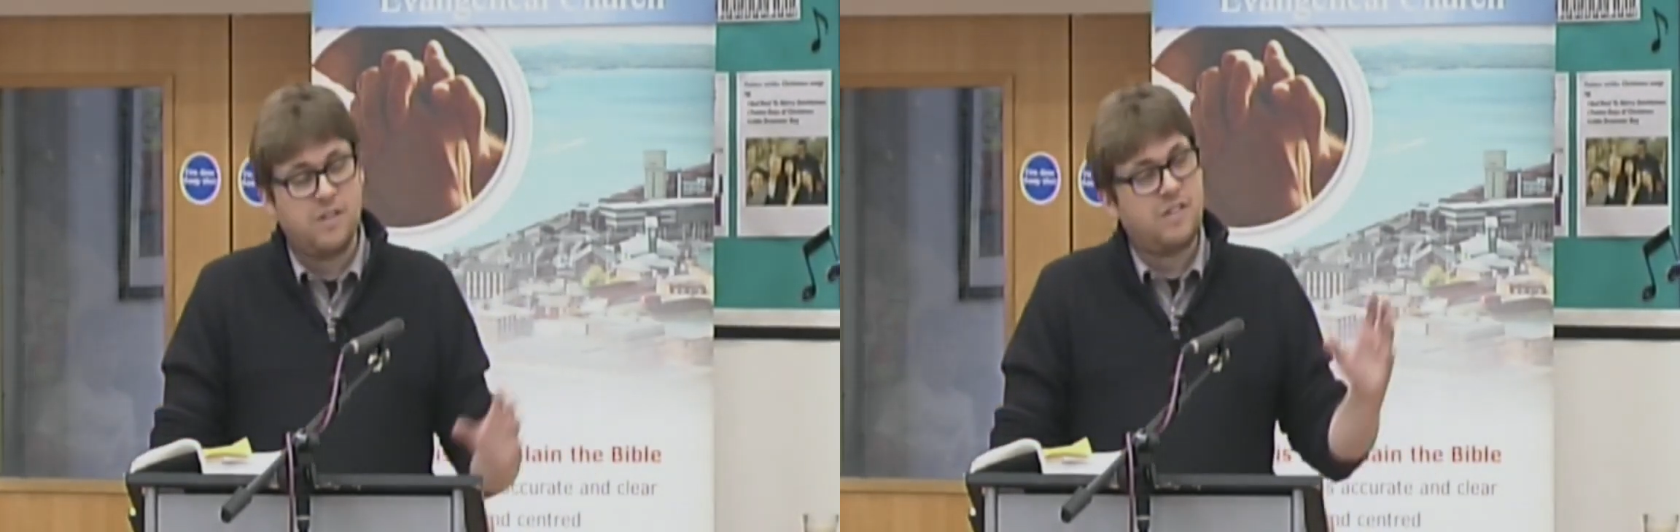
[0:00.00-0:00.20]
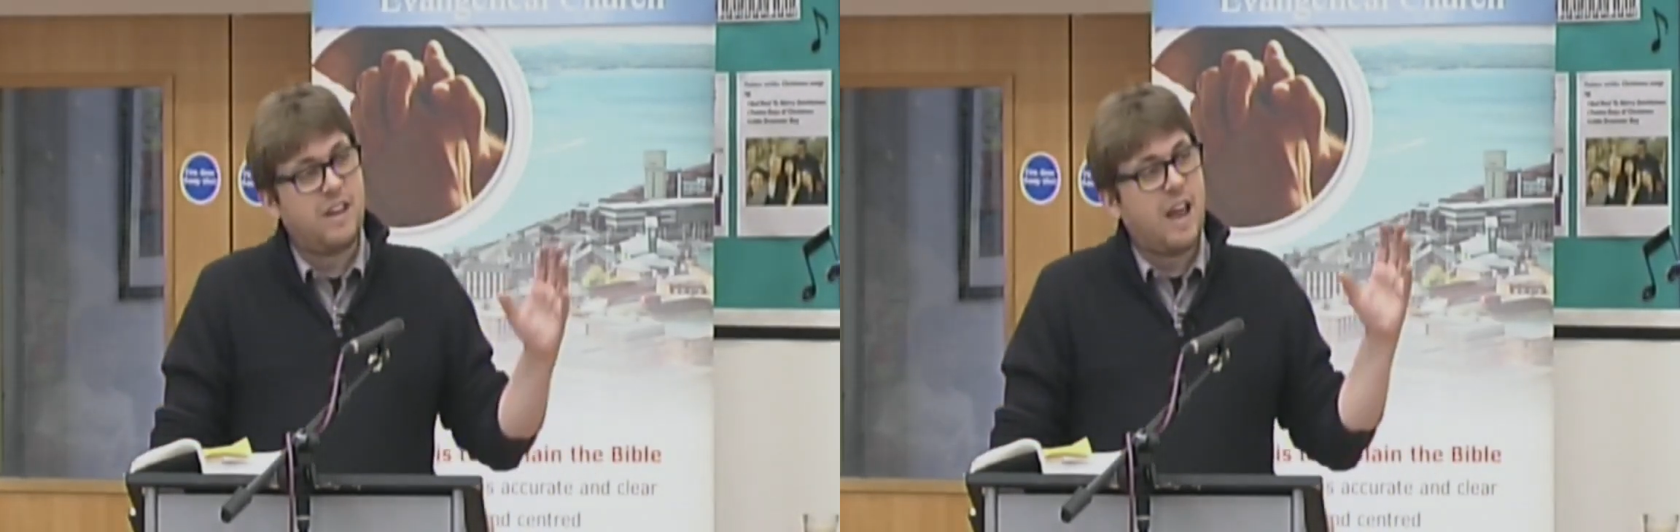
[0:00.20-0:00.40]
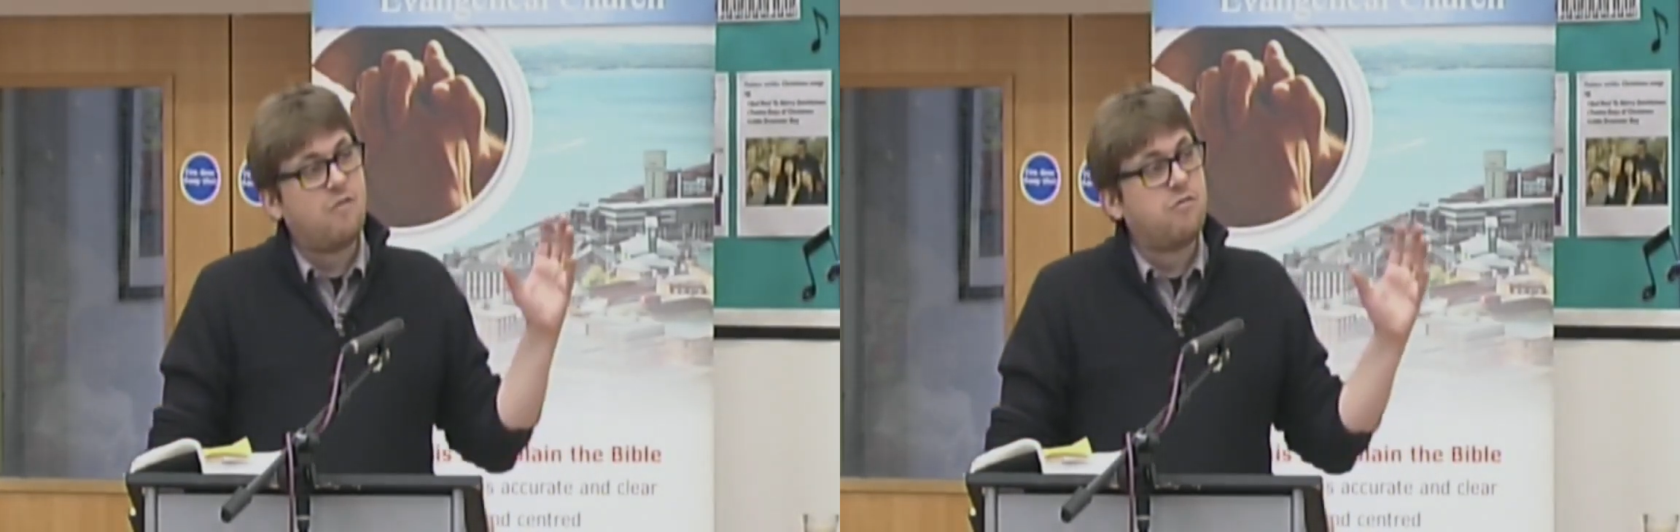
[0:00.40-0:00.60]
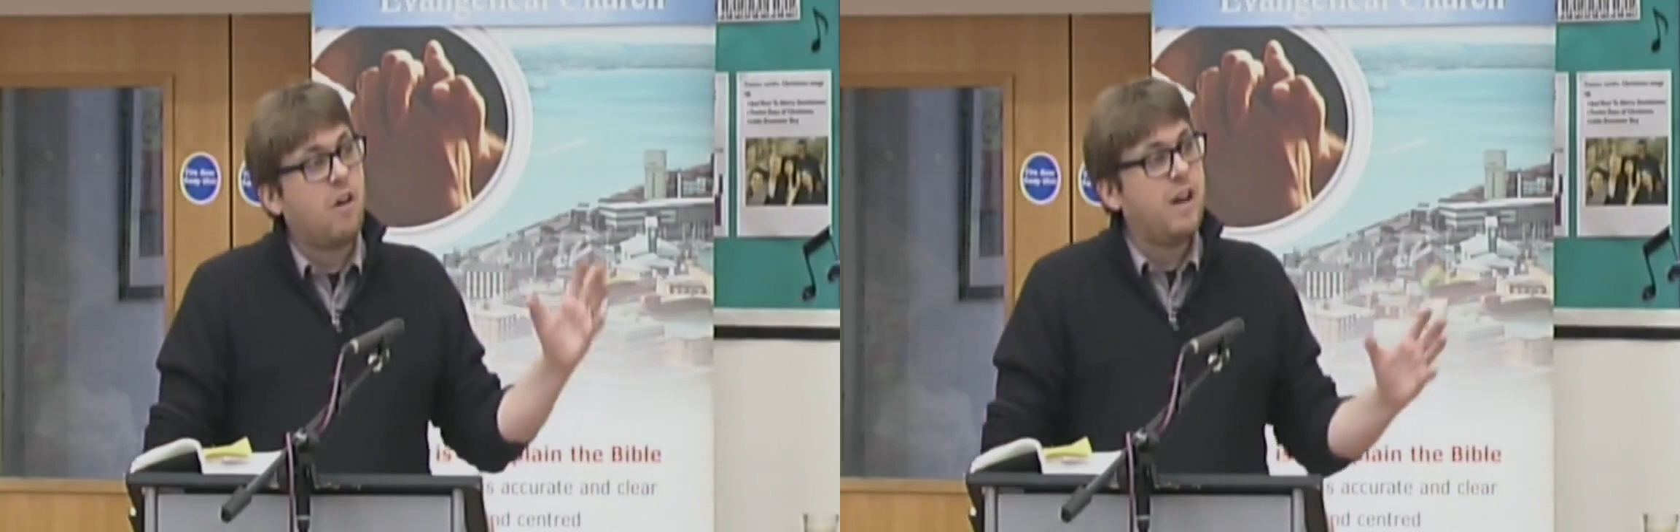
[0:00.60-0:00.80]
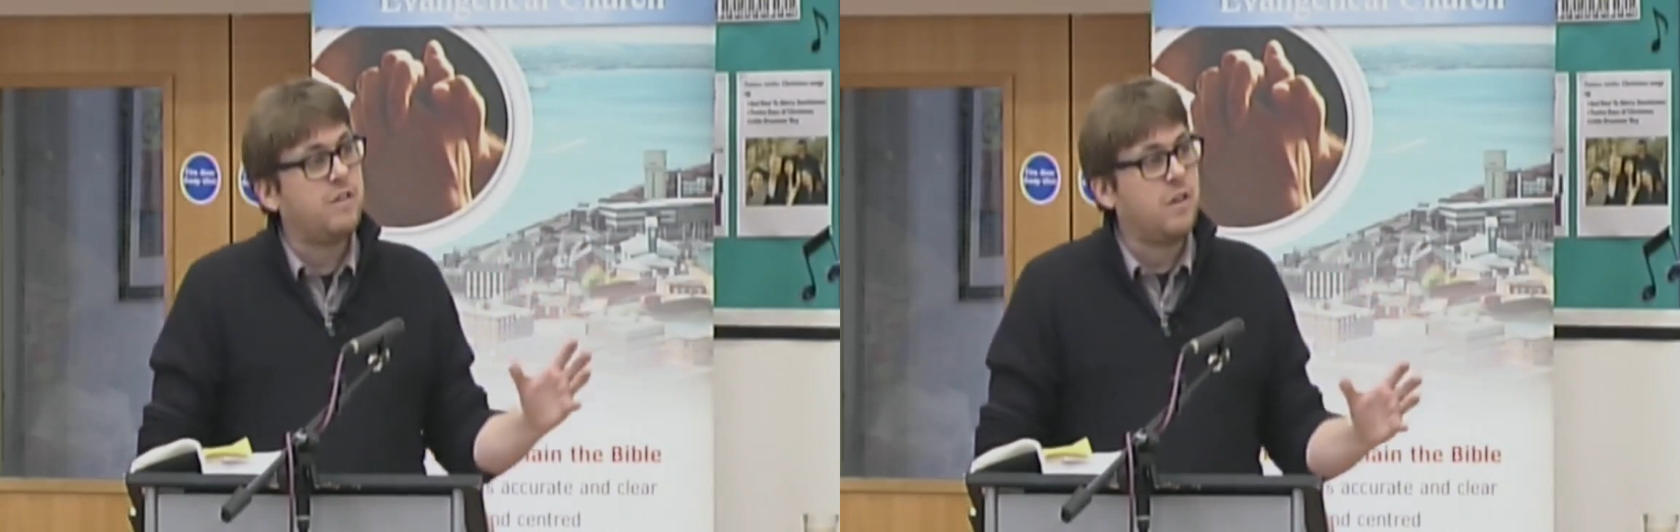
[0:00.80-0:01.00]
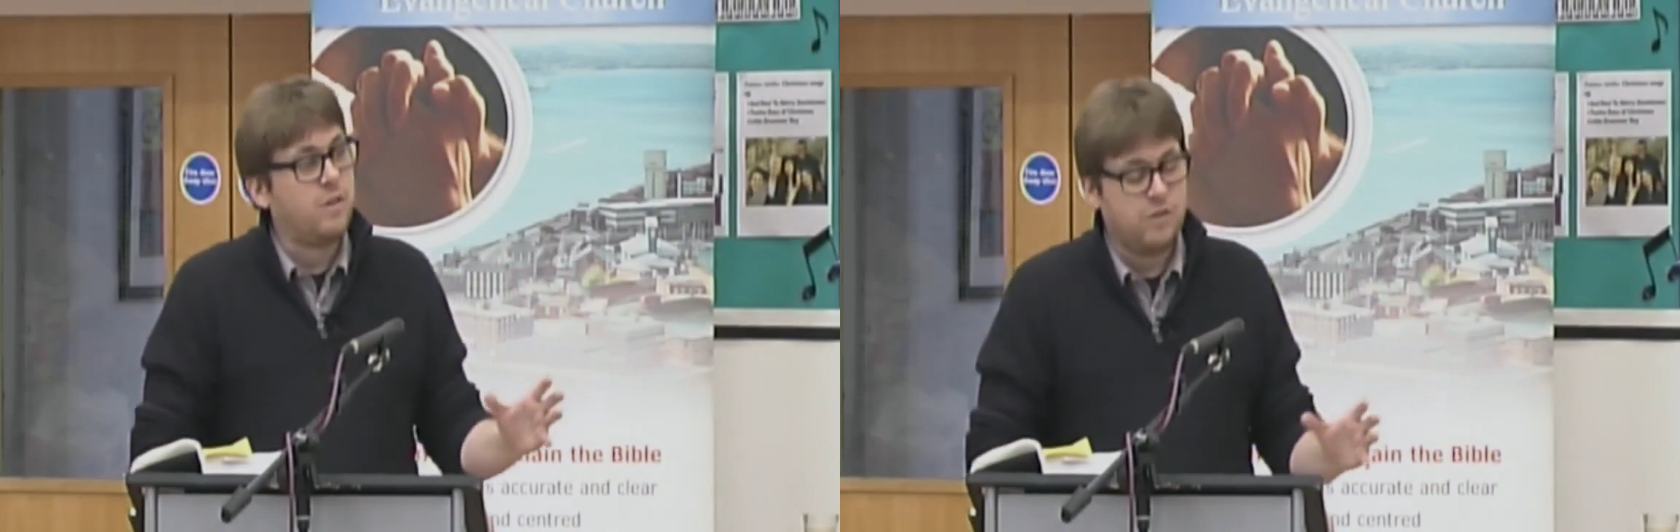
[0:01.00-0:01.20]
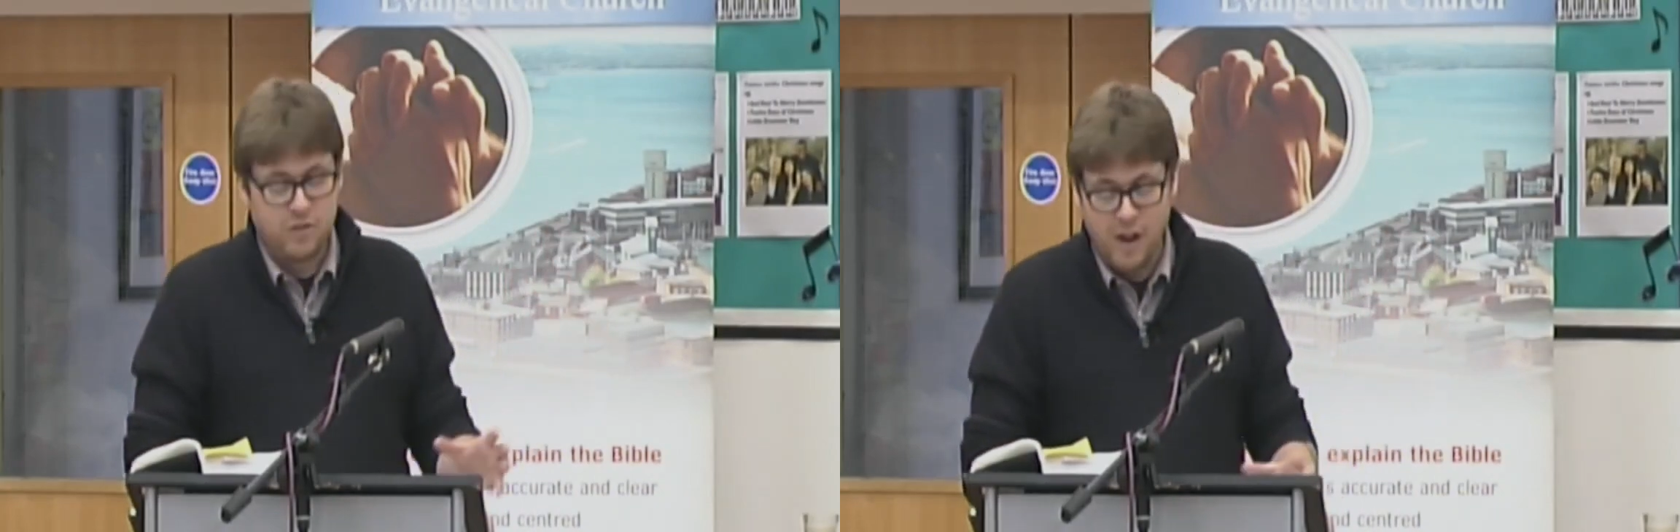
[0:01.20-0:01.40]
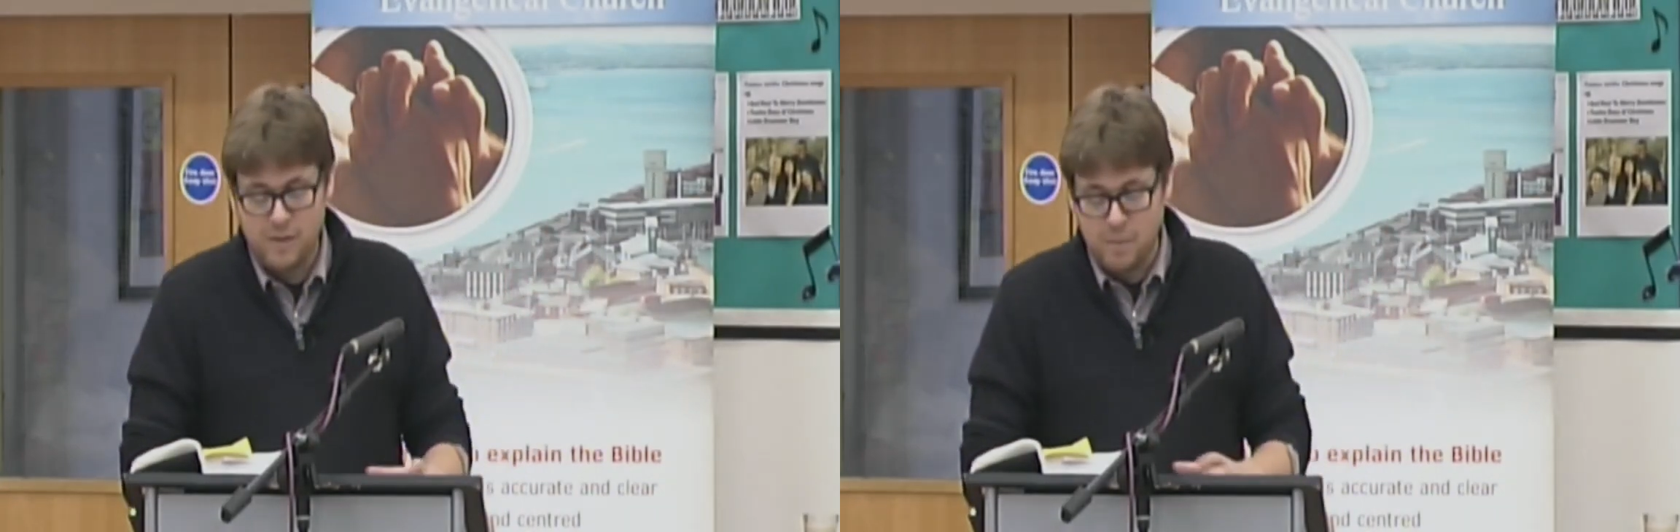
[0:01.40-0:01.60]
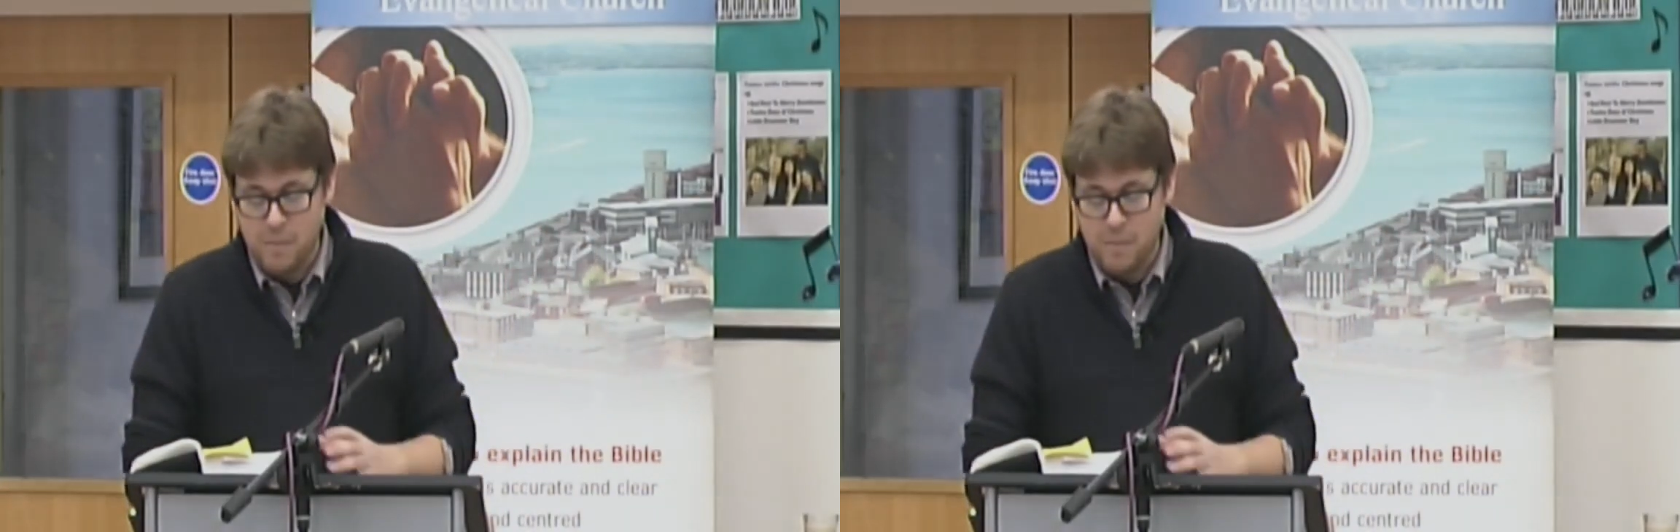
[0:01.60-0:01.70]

to get right alongside them,